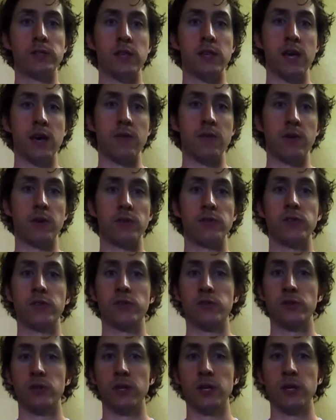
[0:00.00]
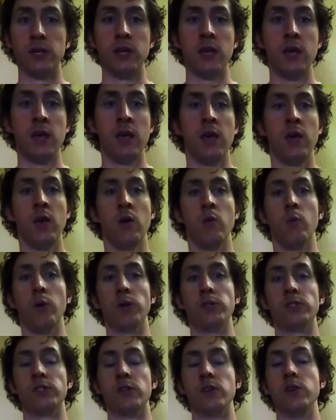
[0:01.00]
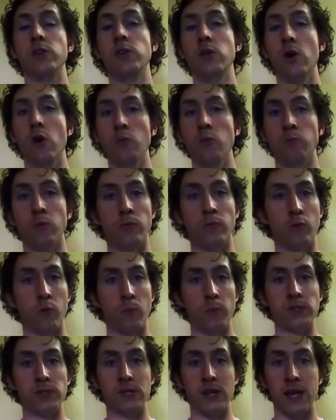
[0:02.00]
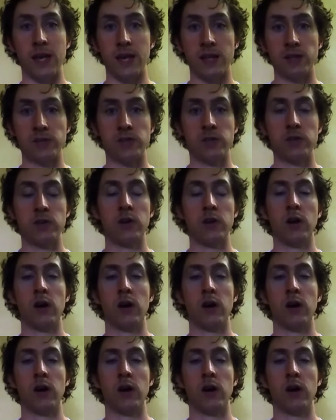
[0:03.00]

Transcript: They have L-citrulline, which is a known performance enhancer.